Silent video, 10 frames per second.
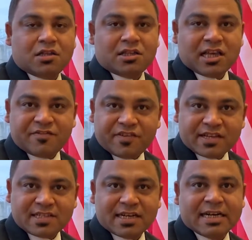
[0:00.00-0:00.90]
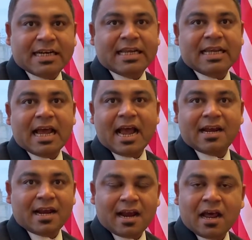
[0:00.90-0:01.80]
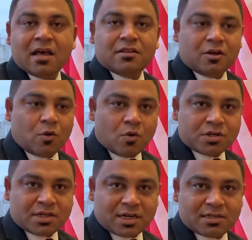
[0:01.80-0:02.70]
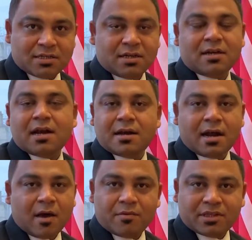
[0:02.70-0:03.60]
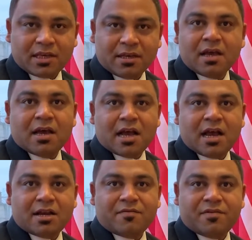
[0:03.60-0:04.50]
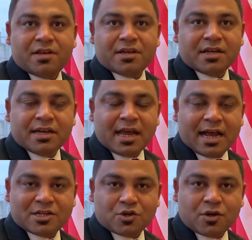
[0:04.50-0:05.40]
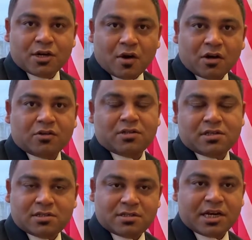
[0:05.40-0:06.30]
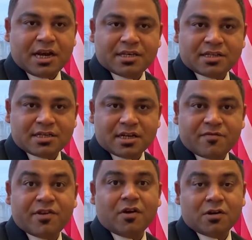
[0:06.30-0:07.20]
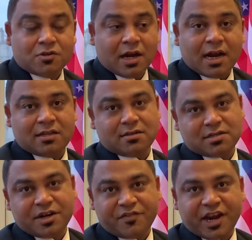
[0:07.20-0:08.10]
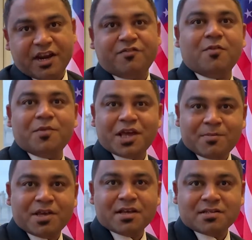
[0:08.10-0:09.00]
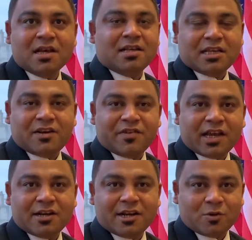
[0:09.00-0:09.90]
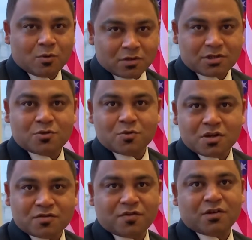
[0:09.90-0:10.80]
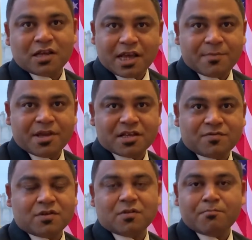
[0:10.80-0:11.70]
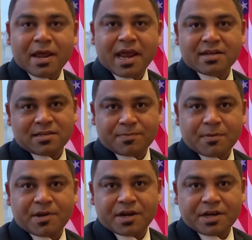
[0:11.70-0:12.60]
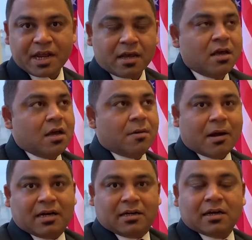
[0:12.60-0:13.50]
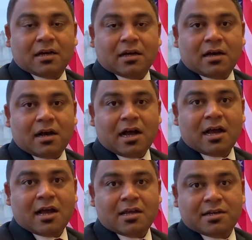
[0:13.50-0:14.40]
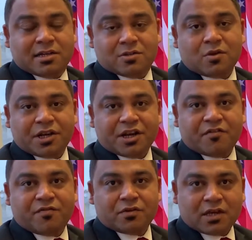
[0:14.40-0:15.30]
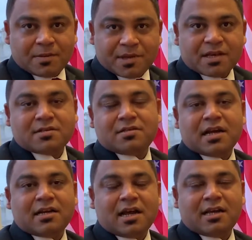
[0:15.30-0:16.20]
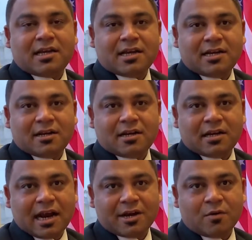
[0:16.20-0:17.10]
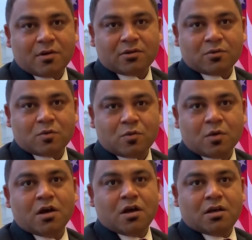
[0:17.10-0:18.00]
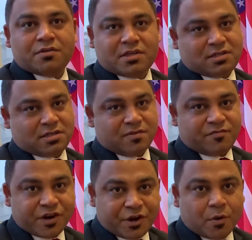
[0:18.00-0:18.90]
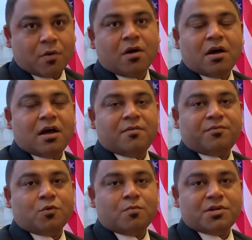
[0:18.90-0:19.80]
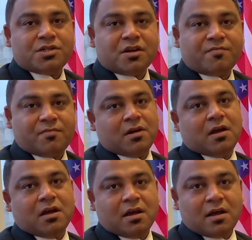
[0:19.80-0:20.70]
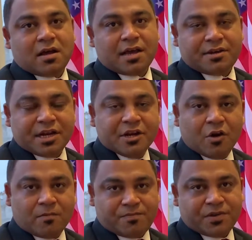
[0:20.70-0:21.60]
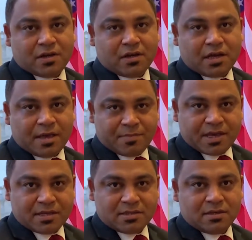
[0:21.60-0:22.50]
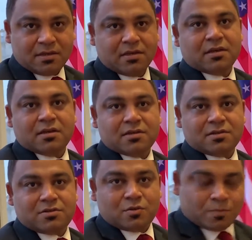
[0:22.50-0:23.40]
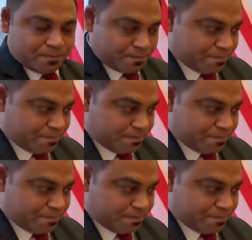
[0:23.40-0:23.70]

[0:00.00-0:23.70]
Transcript: their facility and the course structure and everything. And we really enjoy a lot of this training session. We also get the certificate from the ABS that we can recruit the students for the ABS for the May and September intake. But it is not enough for the ABS that I can hand over to this video to Mr. Dean of the ABS. So